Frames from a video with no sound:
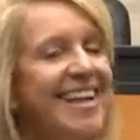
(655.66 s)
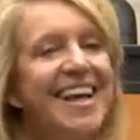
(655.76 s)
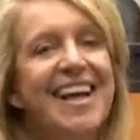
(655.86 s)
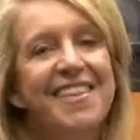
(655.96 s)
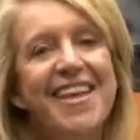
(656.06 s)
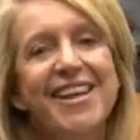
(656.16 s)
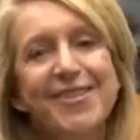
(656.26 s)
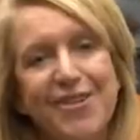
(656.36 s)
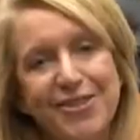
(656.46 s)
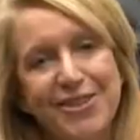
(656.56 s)
And thank you
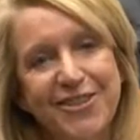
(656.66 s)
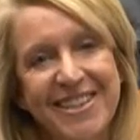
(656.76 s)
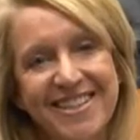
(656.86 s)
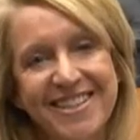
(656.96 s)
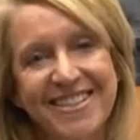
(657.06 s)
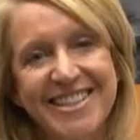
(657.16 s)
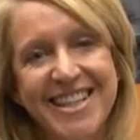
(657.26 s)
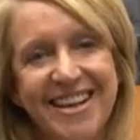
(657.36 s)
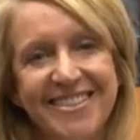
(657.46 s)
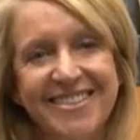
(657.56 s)
all for joining us in this
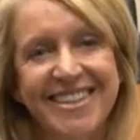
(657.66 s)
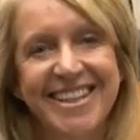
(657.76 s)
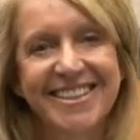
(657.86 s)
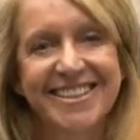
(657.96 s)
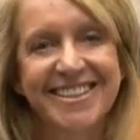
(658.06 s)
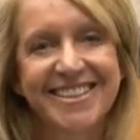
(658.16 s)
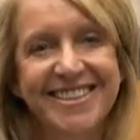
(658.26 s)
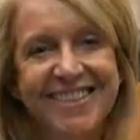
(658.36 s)
Council Connection.